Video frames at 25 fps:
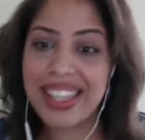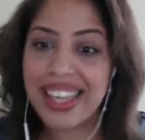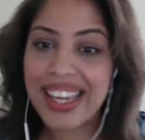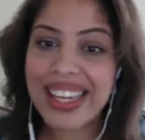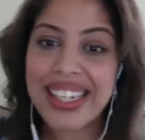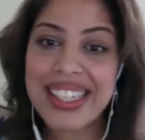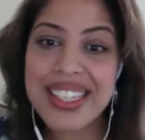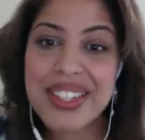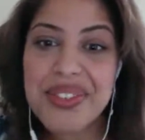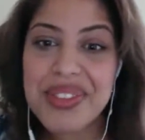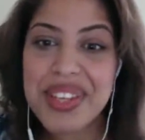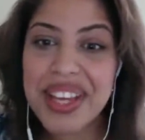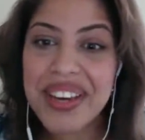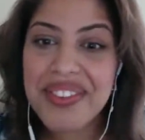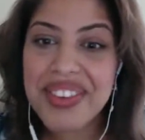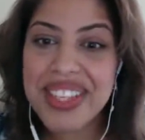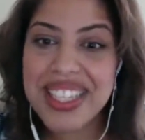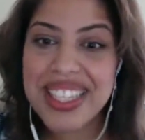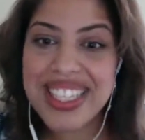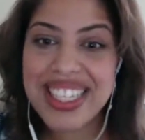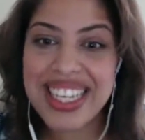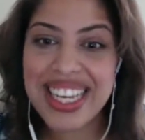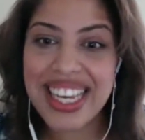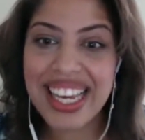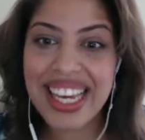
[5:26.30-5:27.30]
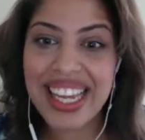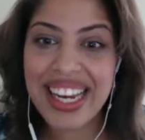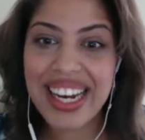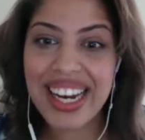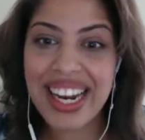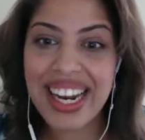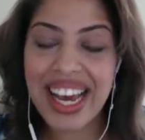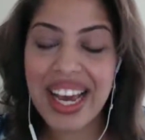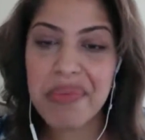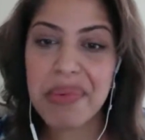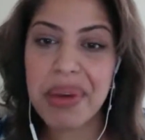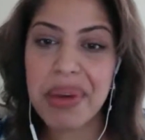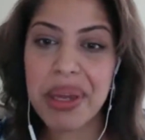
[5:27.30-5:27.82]
age of 17,
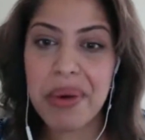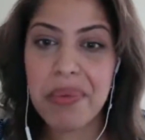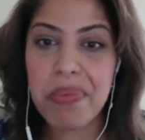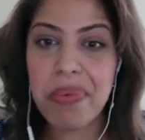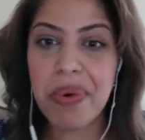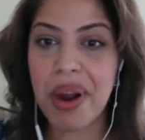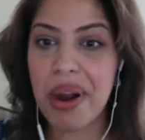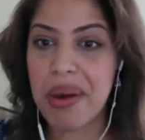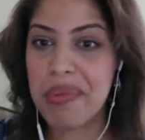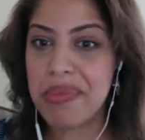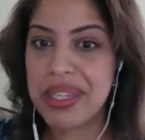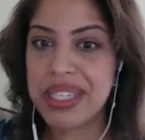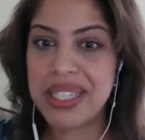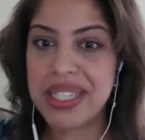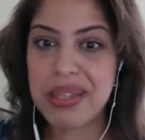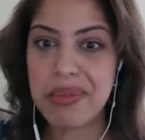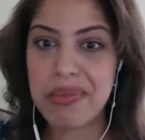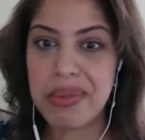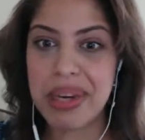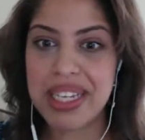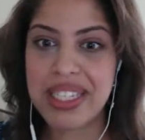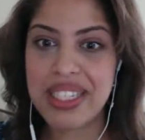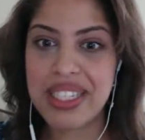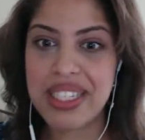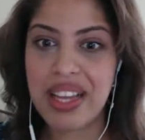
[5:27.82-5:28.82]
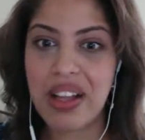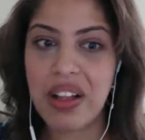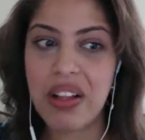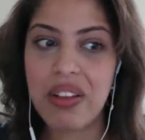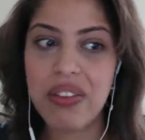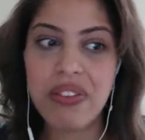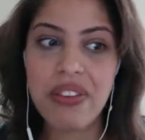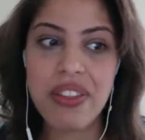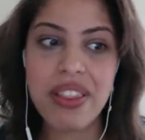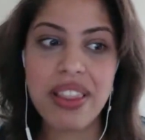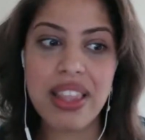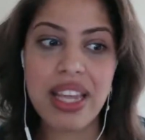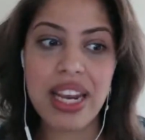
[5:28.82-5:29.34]
I made a promise to myself
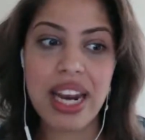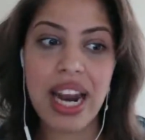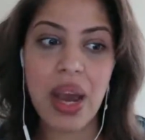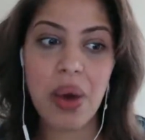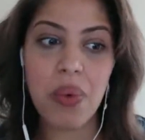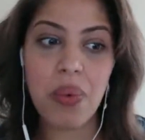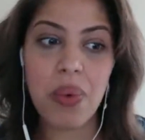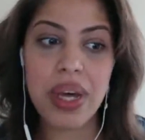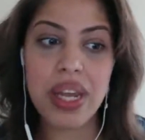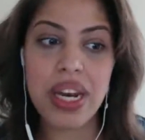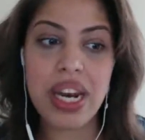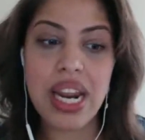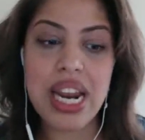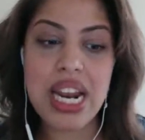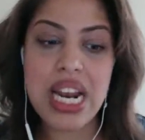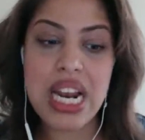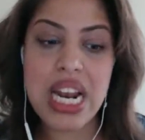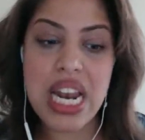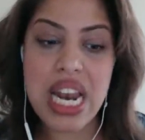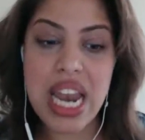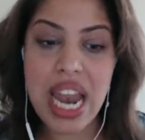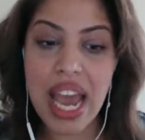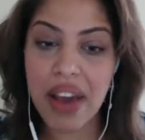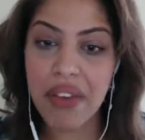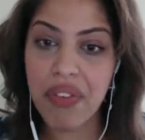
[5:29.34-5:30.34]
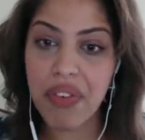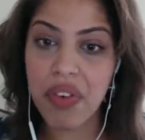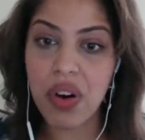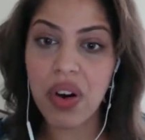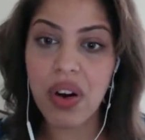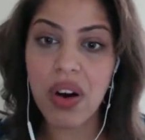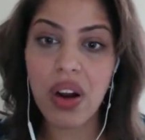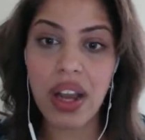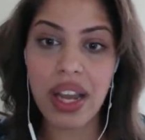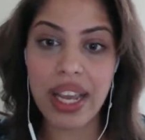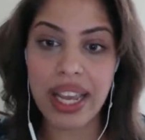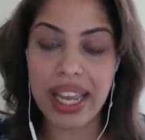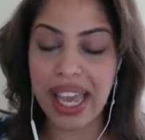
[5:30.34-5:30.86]
that I would never
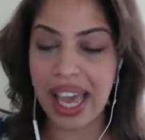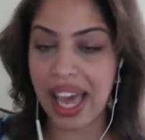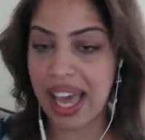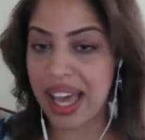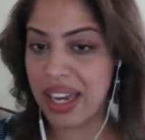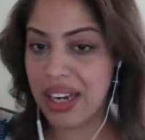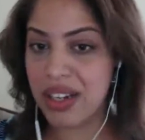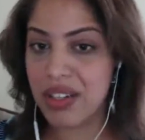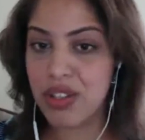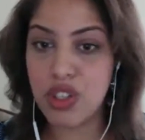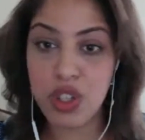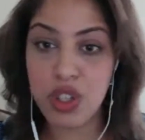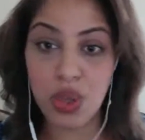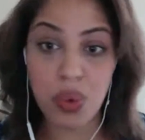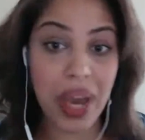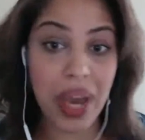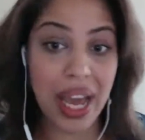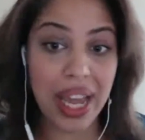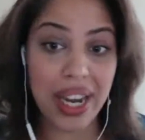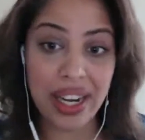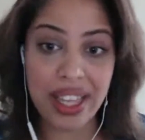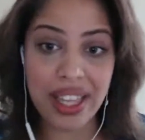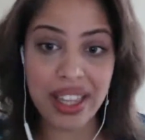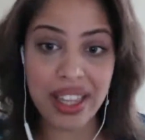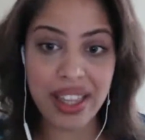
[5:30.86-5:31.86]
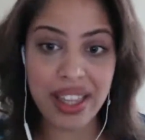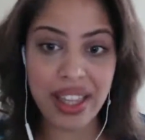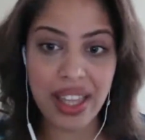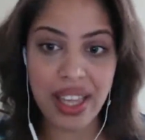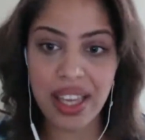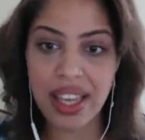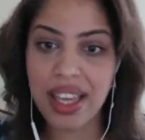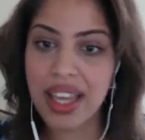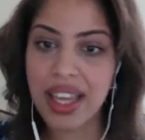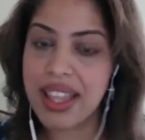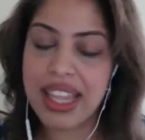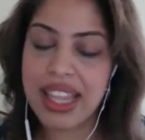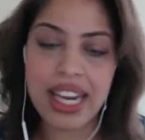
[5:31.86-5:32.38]
again do
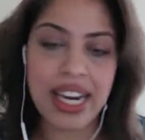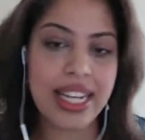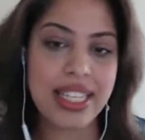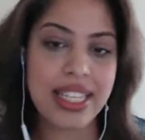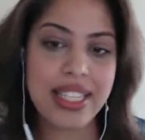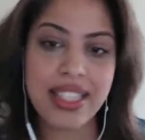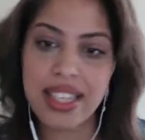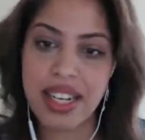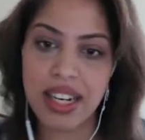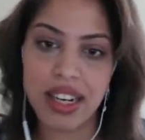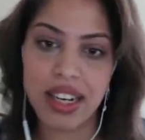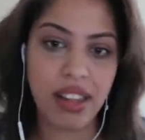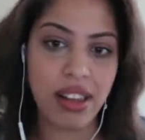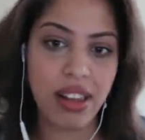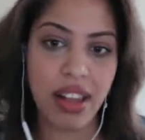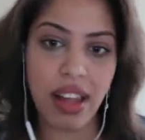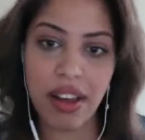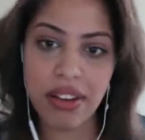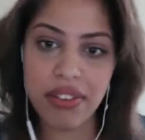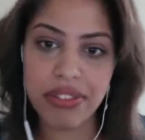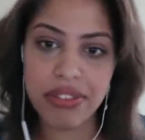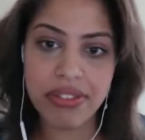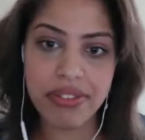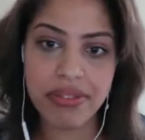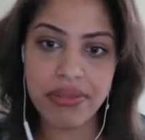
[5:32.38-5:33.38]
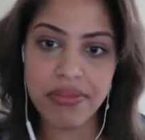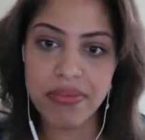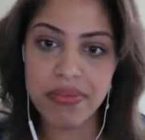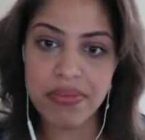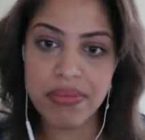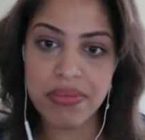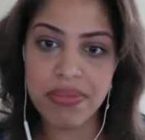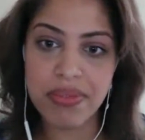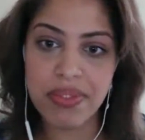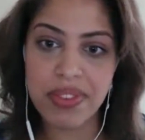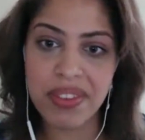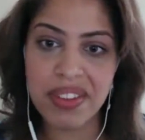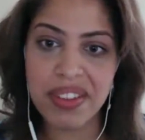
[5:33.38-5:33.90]
anything that I didn't love.
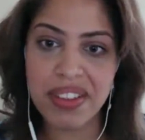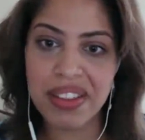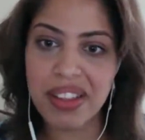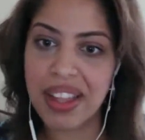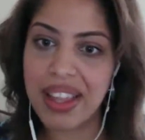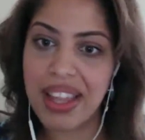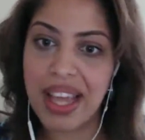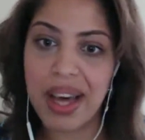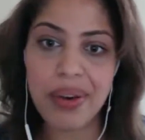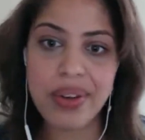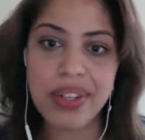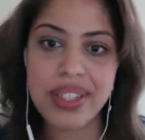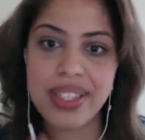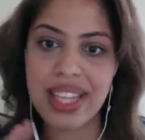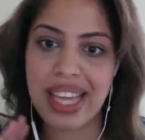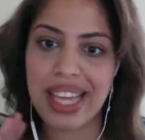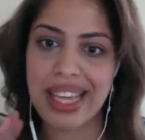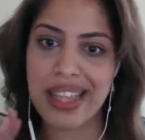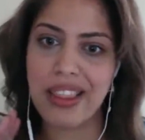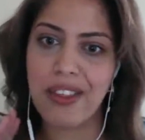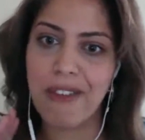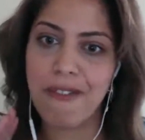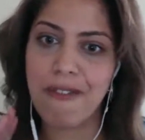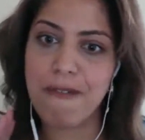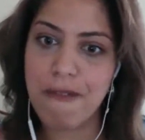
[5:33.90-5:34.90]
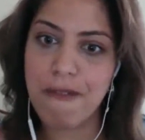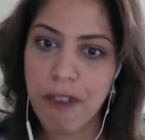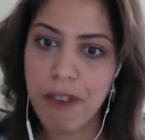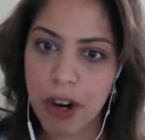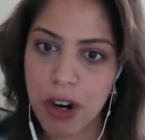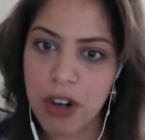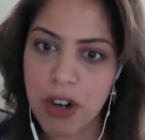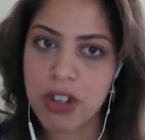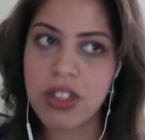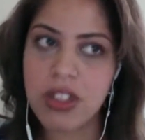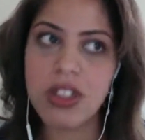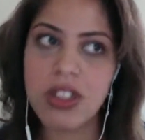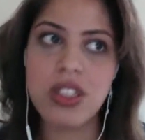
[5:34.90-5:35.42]
And that was like the first,